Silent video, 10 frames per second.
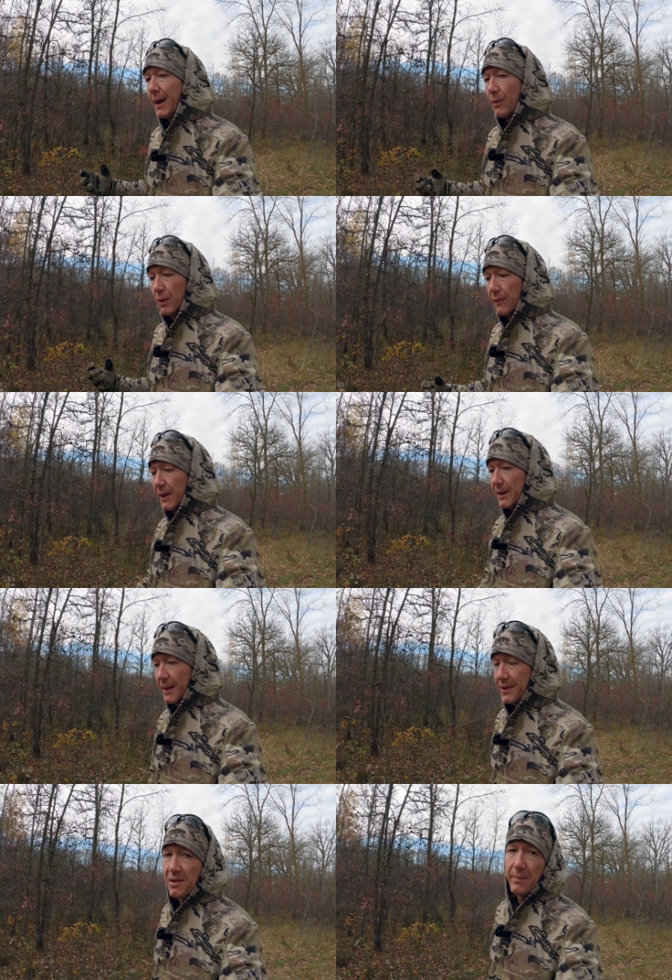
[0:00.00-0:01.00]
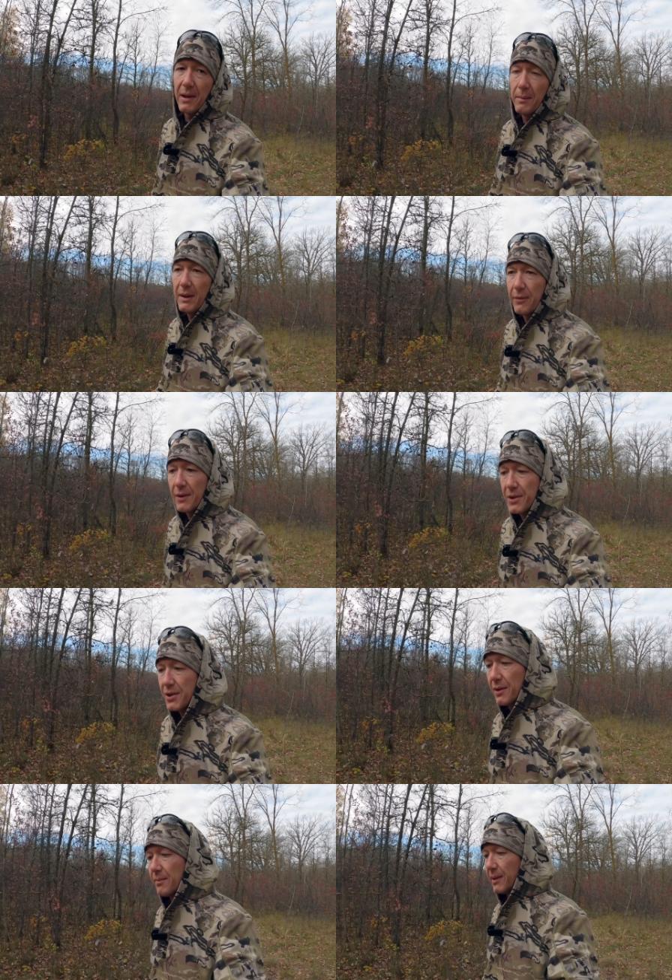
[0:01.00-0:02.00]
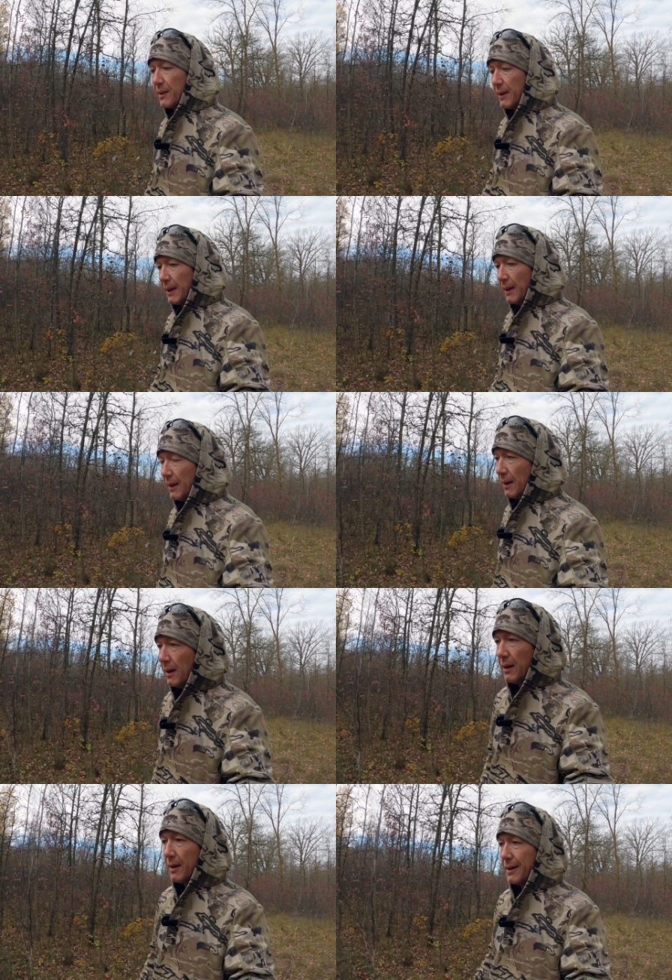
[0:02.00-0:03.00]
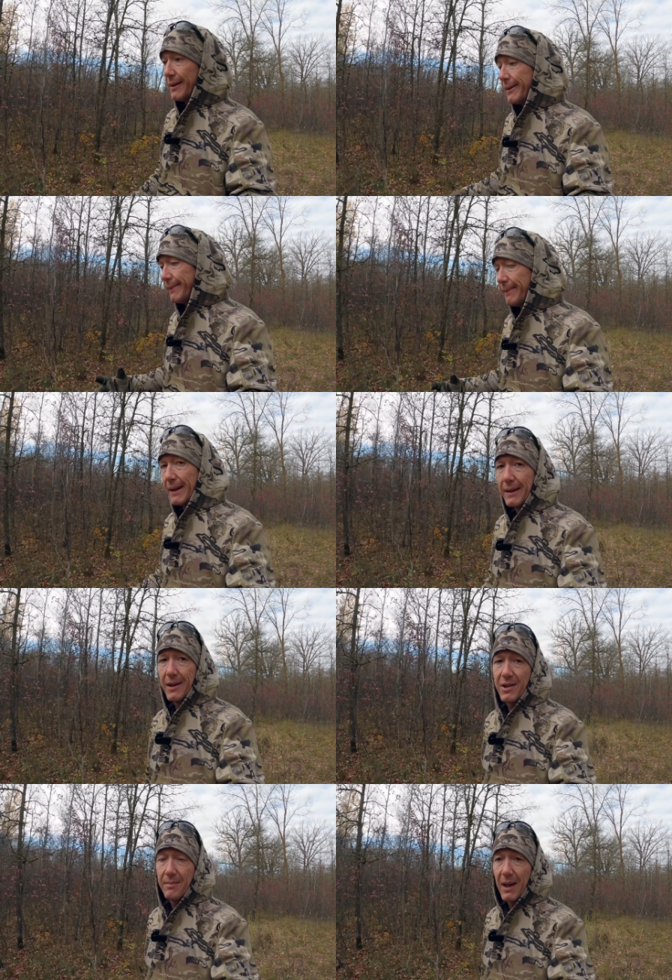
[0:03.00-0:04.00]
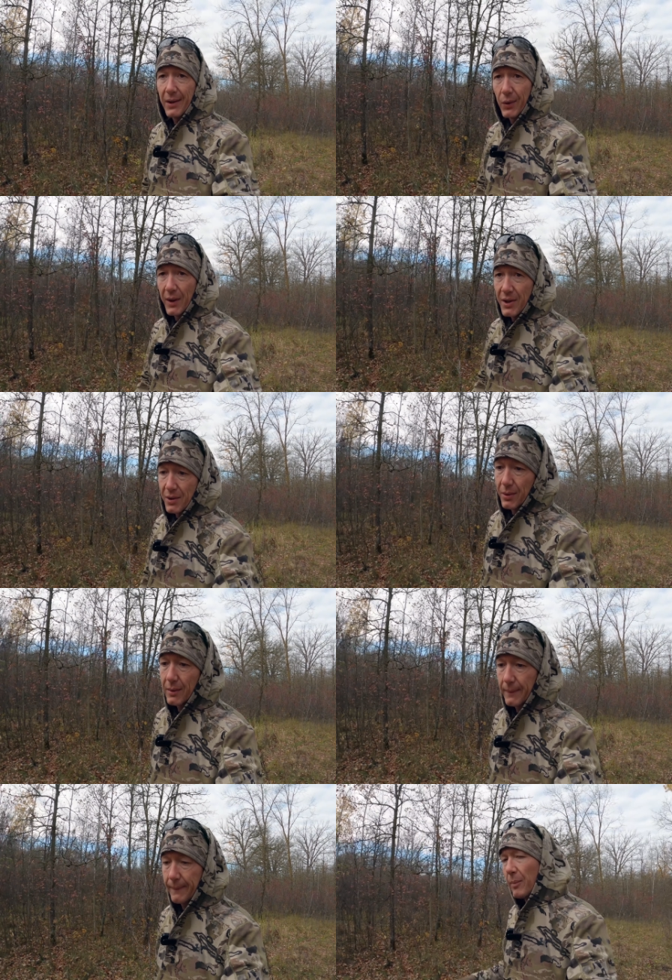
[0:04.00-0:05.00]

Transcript: I would have liked to have some bear meat for this year, but I guess I'm not going to.